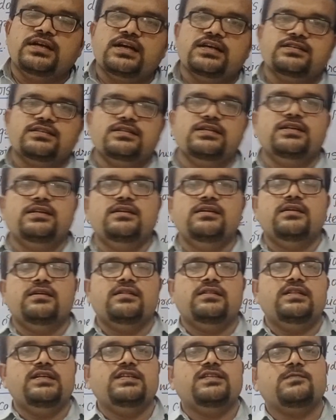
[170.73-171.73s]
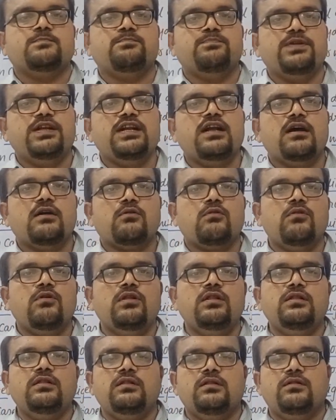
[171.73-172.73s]
acid, this
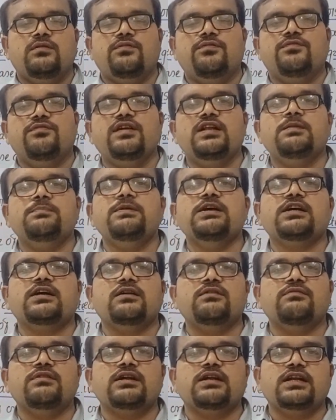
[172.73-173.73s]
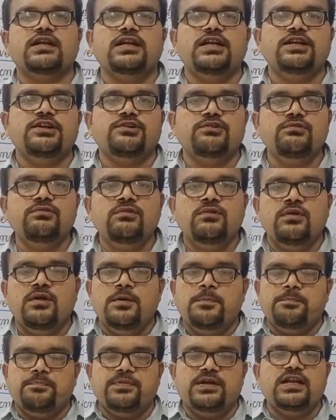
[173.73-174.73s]
Pinacol will be converted into
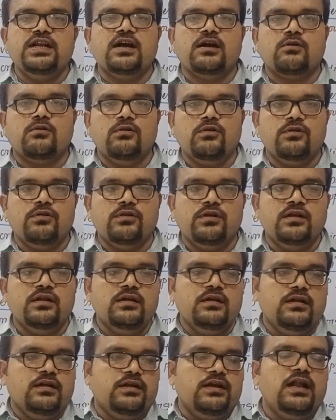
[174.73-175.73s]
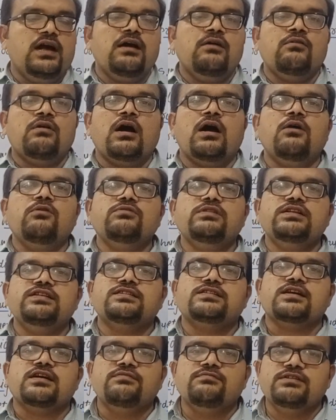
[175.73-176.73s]
Pinacolone. Now how
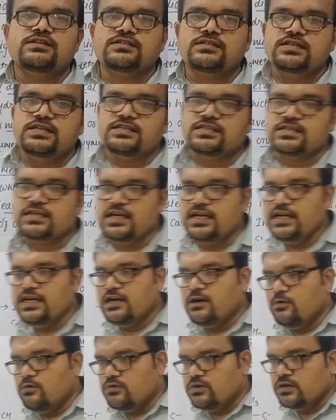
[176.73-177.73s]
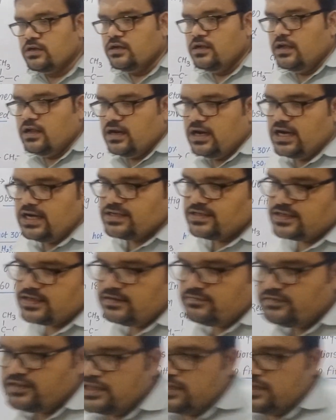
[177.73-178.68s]
this conversion is carried out, let's see with